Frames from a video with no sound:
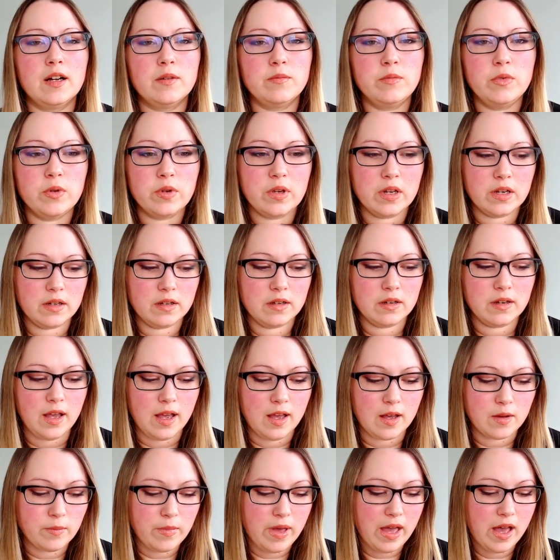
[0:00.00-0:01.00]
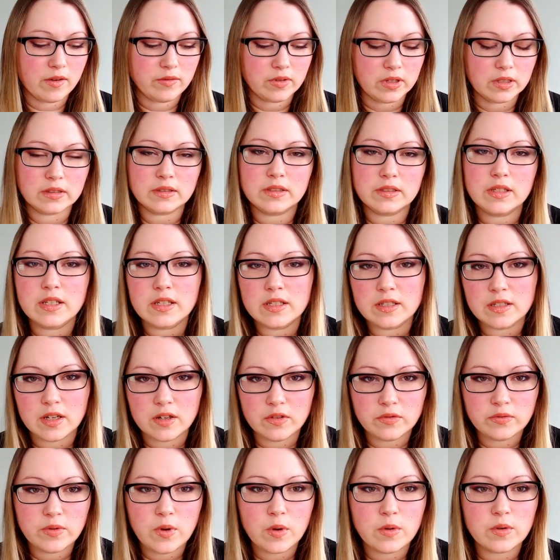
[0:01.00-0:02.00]
You can have a list of
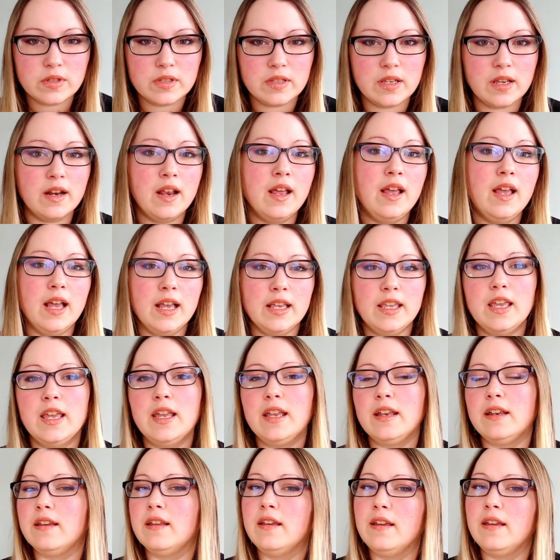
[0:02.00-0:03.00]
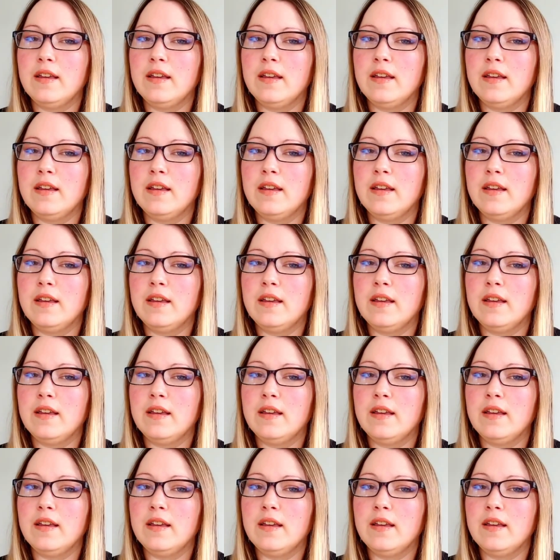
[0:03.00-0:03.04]
folks that, again,